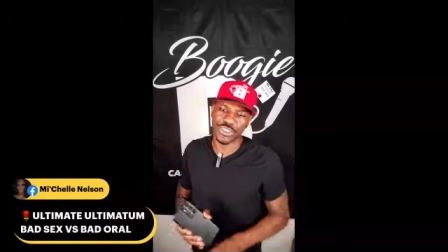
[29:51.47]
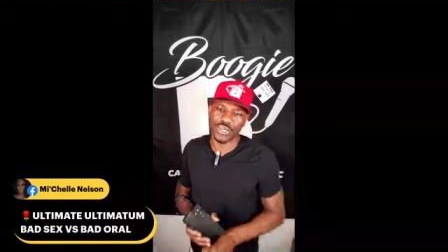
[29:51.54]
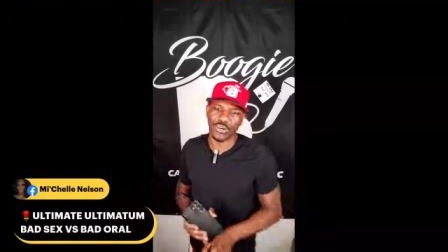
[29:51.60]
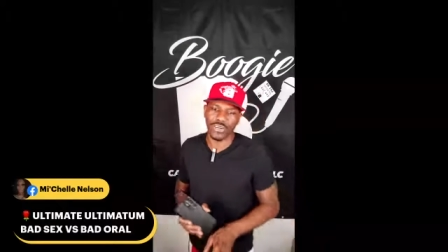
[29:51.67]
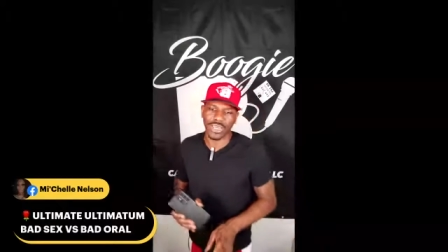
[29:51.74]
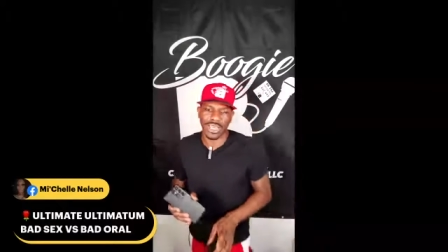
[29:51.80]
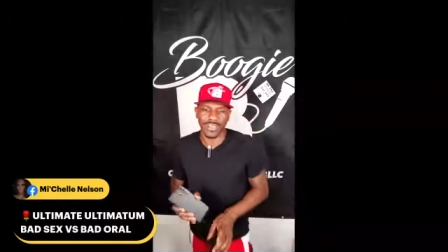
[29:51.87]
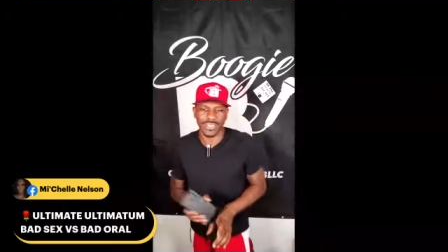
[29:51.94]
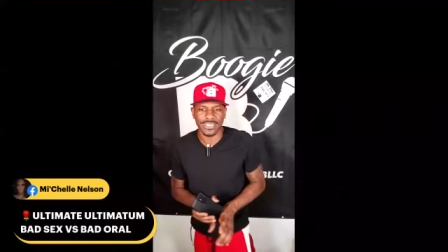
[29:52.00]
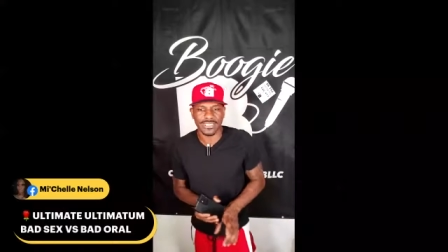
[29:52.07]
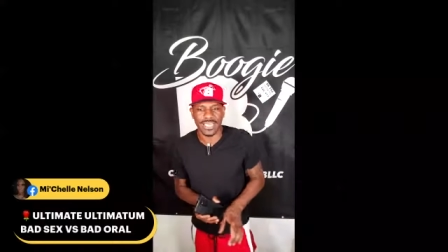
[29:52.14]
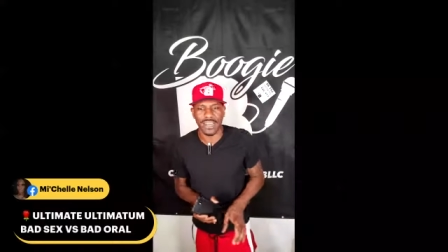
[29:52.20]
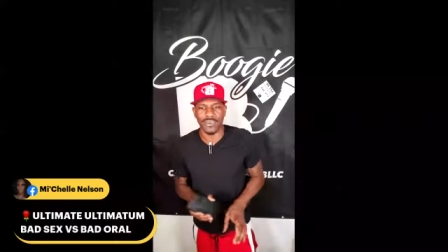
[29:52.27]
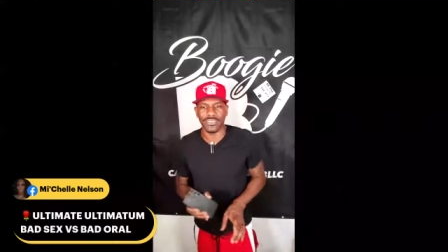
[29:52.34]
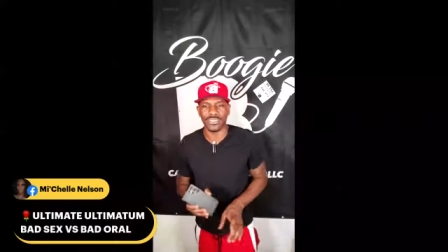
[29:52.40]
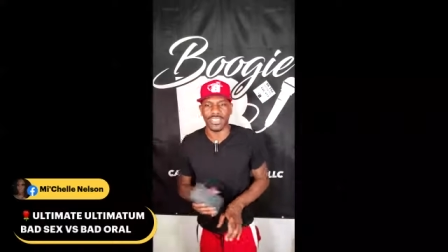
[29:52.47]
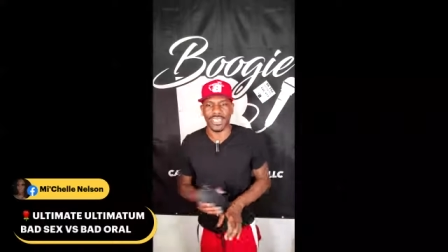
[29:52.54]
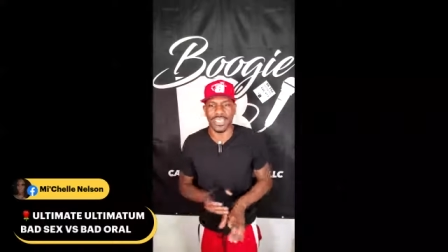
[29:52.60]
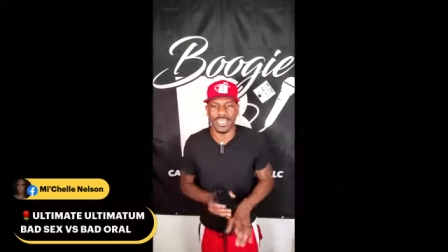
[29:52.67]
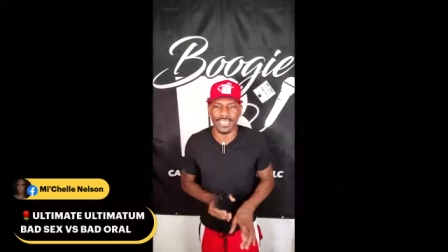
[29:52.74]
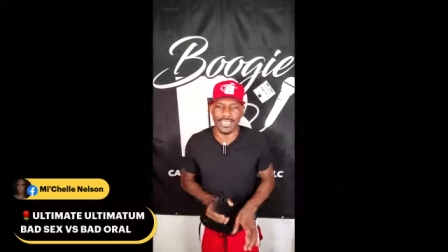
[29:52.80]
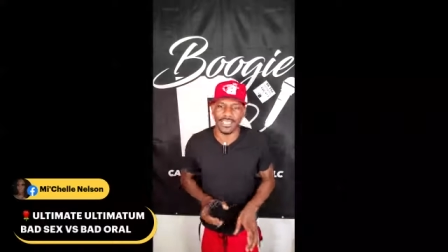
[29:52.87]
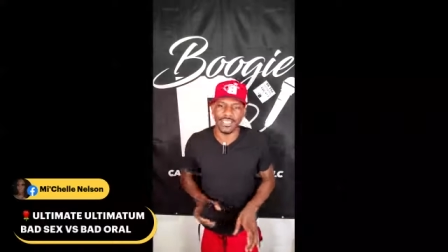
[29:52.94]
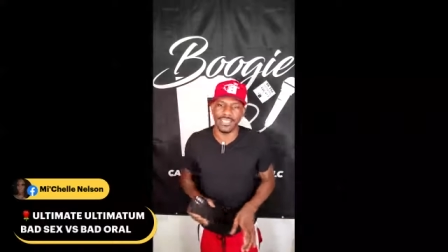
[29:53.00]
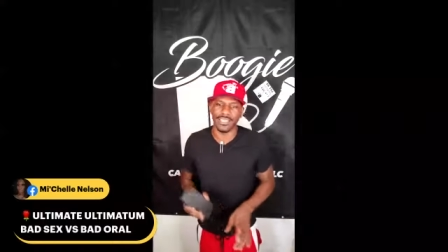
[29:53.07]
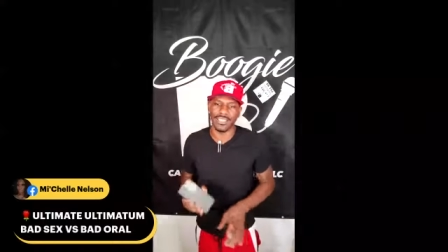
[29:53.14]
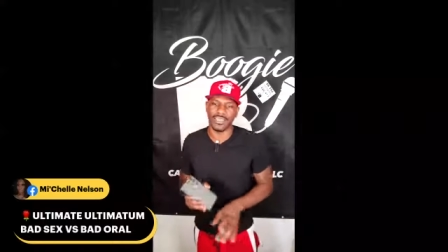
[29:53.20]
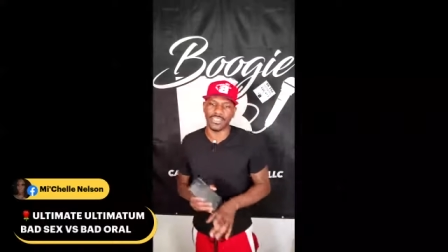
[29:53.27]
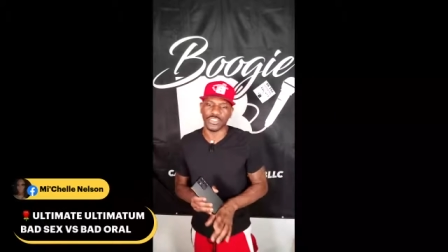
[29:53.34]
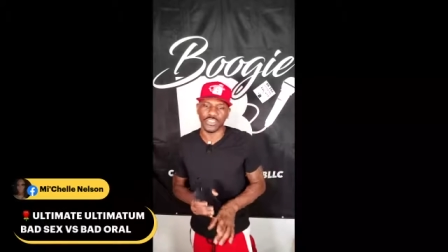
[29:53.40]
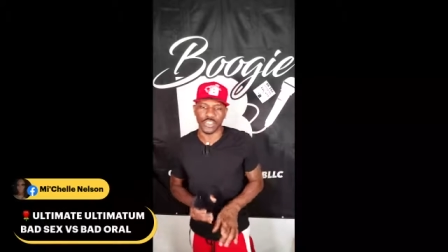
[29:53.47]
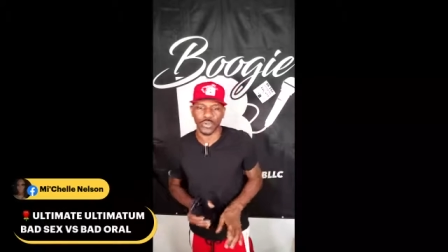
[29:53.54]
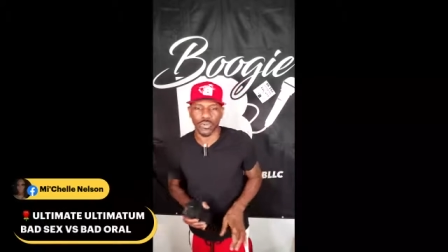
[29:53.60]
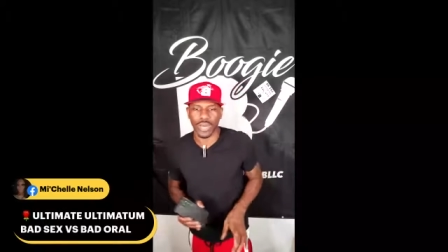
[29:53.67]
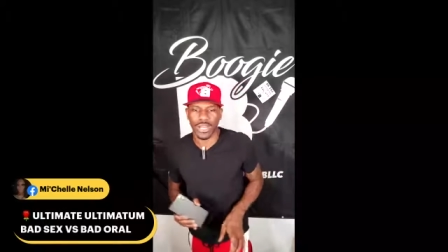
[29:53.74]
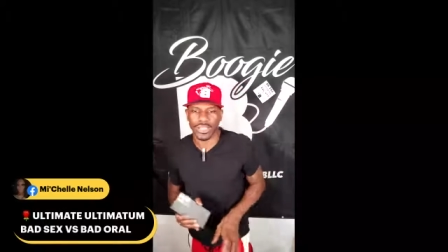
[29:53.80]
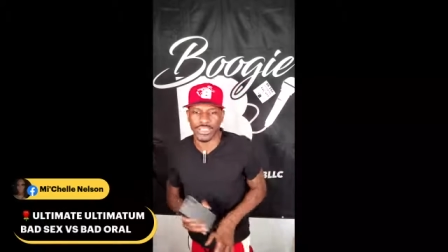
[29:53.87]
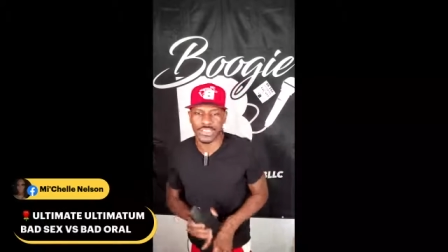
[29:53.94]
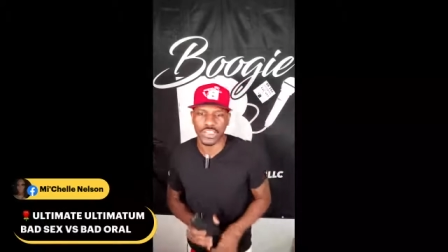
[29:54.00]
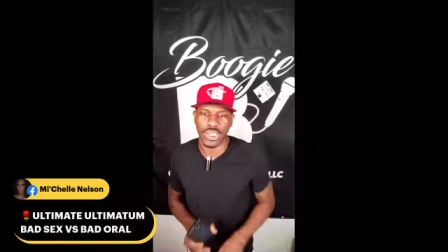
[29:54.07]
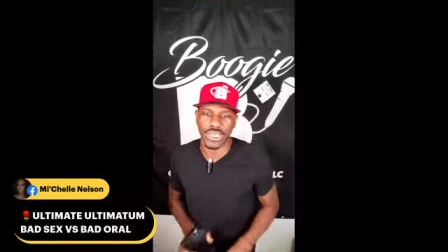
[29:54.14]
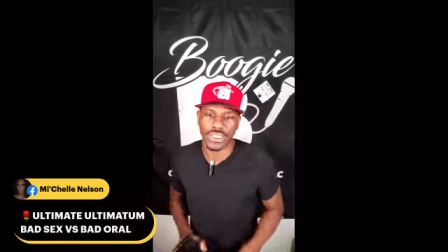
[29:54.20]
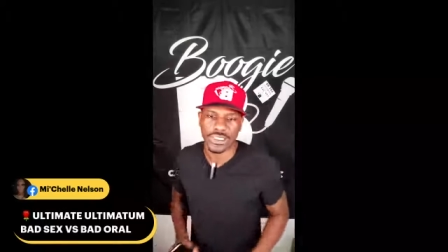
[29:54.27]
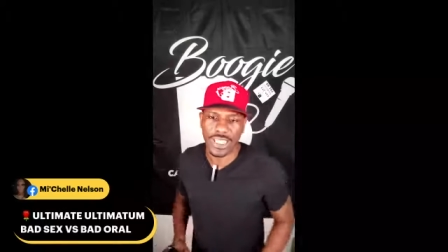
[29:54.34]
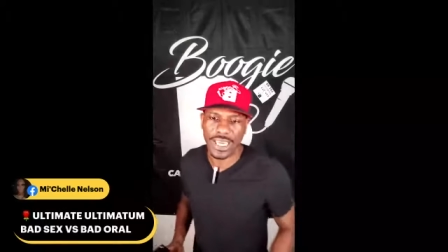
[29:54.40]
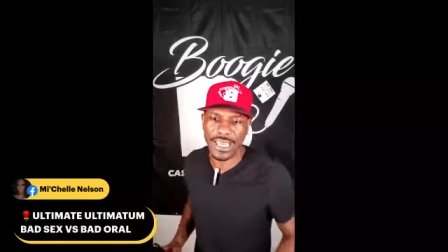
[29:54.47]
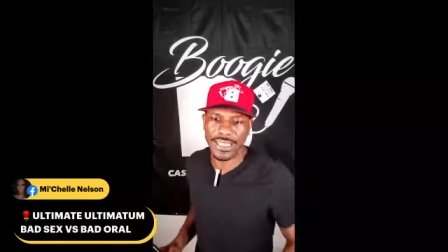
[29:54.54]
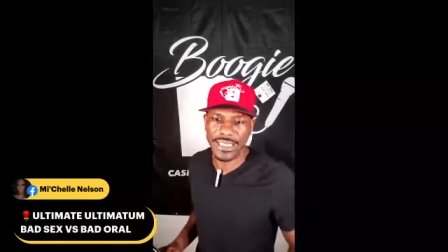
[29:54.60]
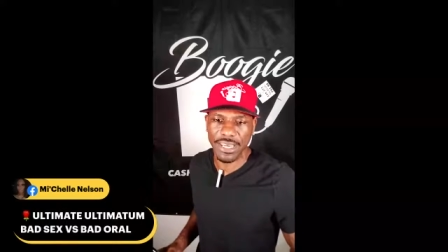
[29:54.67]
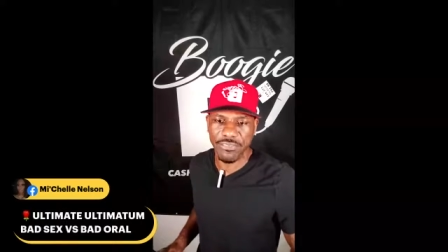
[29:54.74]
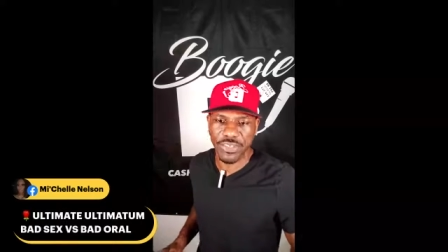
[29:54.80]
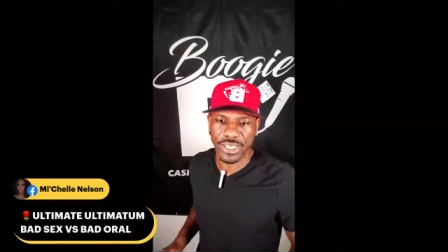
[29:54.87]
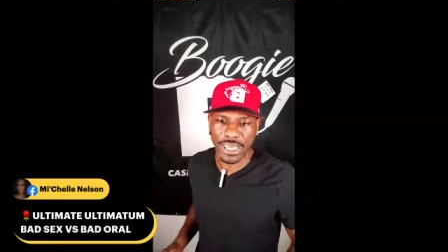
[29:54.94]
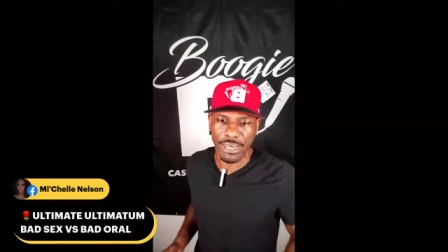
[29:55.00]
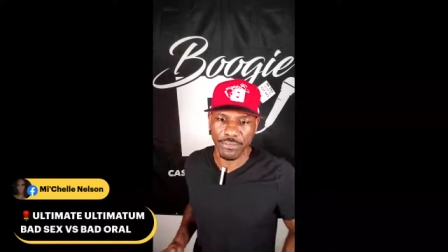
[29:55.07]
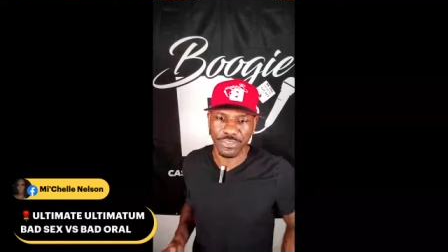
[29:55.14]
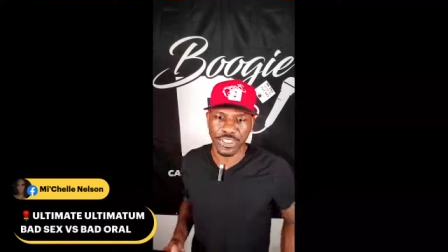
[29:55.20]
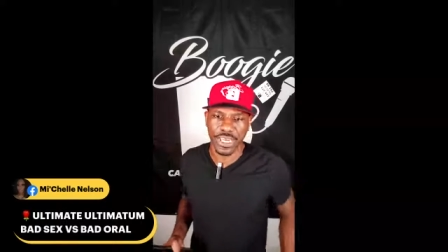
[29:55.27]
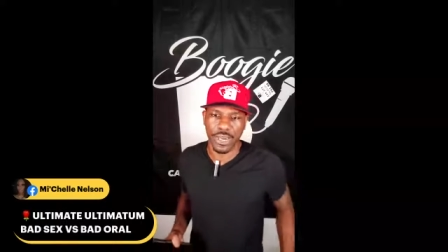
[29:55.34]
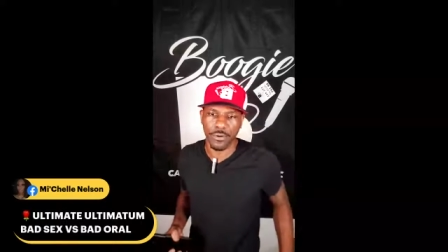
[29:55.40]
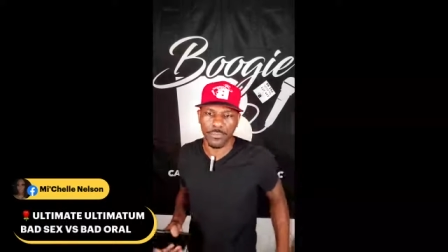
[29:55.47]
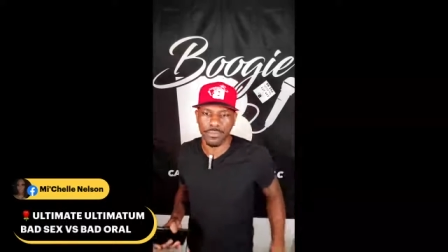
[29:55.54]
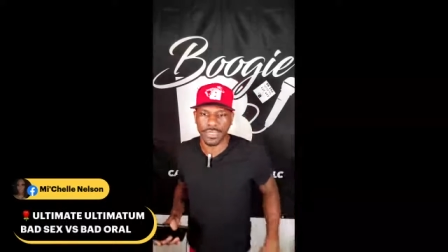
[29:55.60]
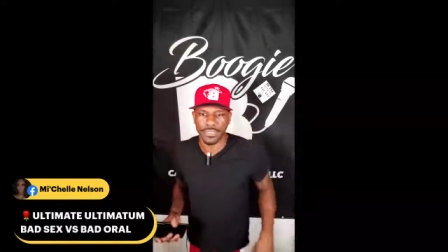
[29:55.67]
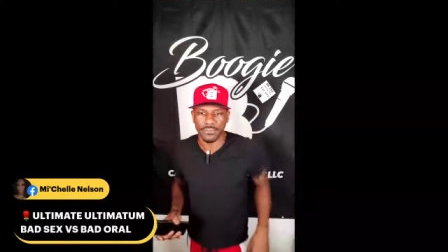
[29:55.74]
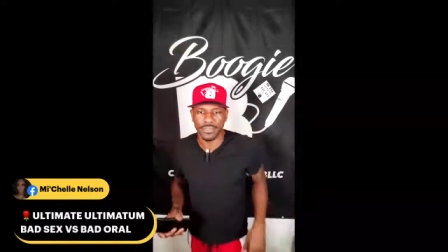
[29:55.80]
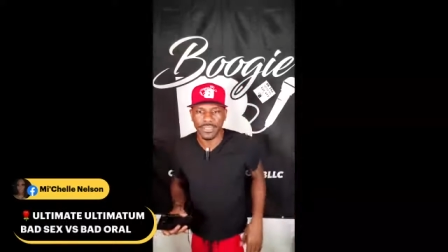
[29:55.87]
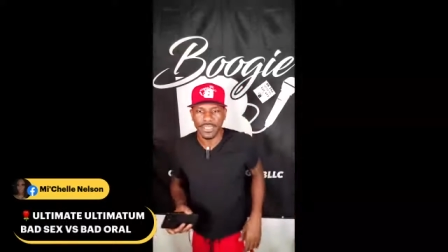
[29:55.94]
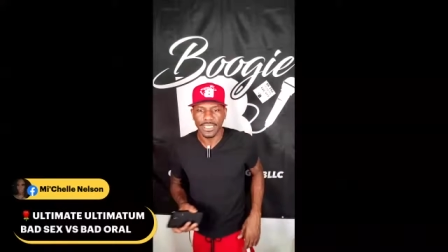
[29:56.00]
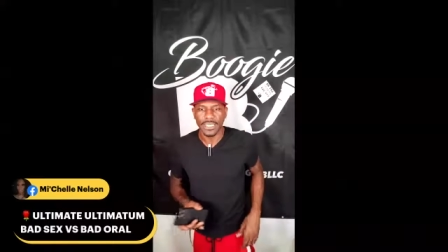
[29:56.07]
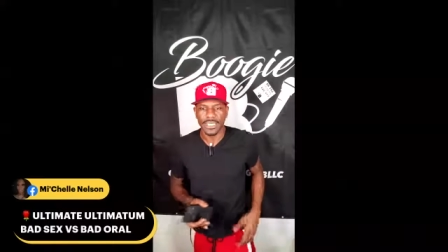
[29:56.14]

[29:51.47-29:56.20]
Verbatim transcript: Don't count us out. Thank you, Shawana Shanks. I ain't never counting y'all, baby.